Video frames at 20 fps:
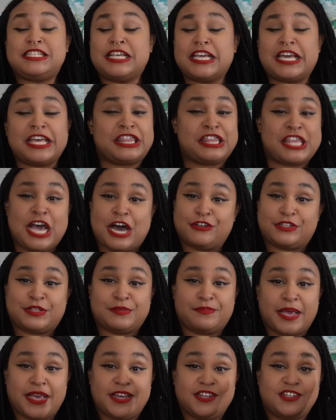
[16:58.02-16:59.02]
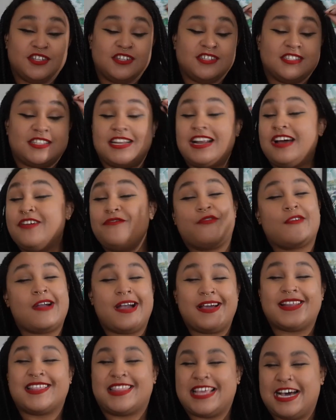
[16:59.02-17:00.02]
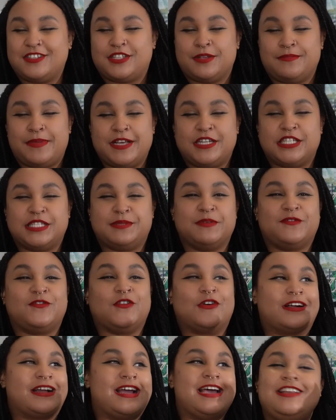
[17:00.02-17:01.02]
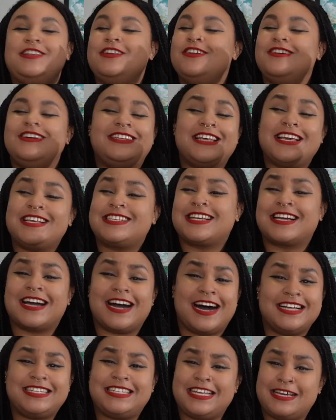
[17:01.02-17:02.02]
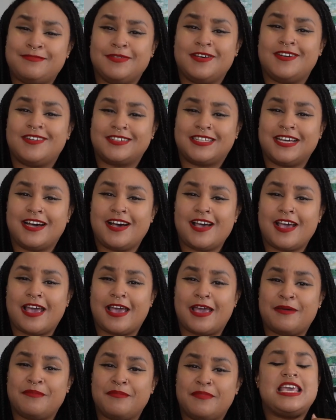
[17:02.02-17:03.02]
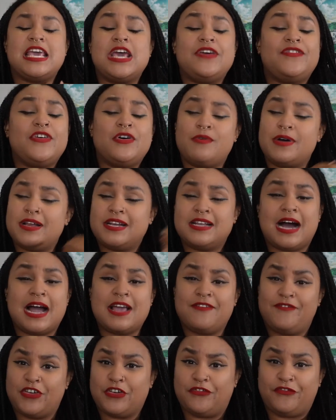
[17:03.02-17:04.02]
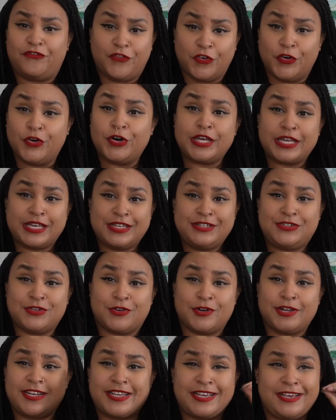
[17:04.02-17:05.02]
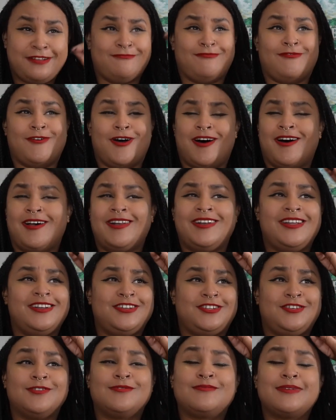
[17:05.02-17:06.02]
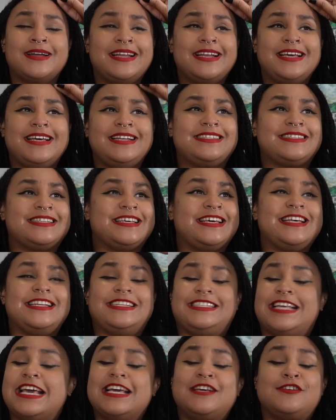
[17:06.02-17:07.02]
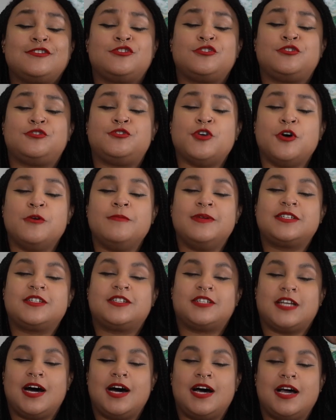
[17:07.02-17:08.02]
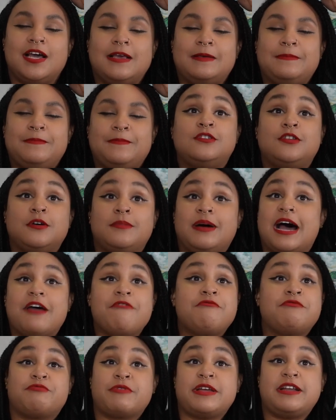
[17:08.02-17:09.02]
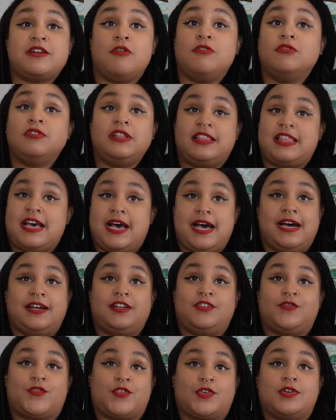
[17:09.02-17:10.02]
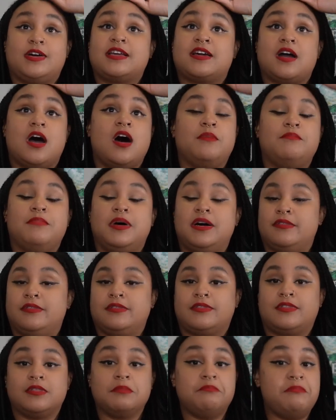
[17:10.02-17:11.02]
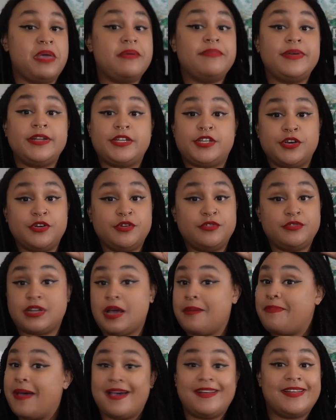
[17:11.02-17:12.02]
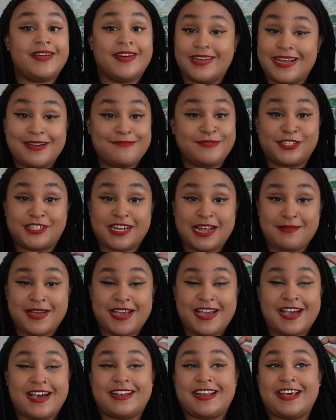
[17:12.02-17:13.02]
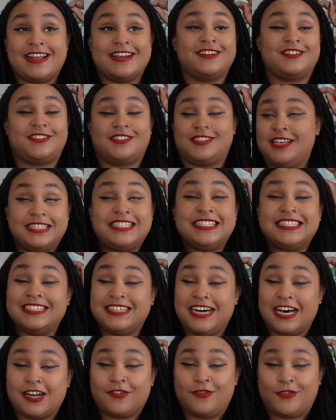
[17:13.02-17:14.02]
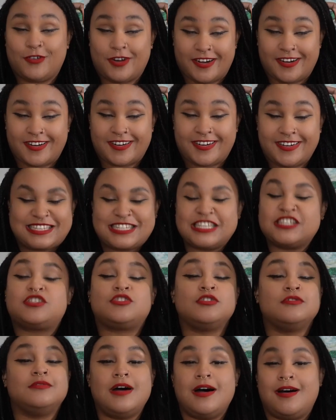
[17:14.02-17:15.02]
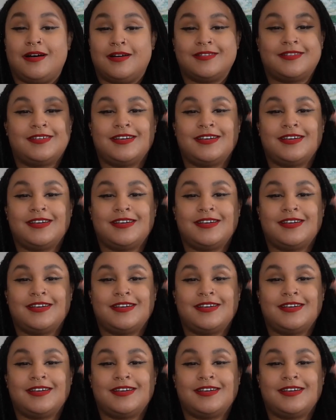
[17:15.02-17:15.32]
like 1,000 pages, and I've read 1,000 pages before, you know, it takes a goddamn long time. Even when I've fully enjoyed it and want to read it, it takes so much time. So I would read only that for like a month, maybe 2, depending on how much time I had. And it's a lot of work. It's too long.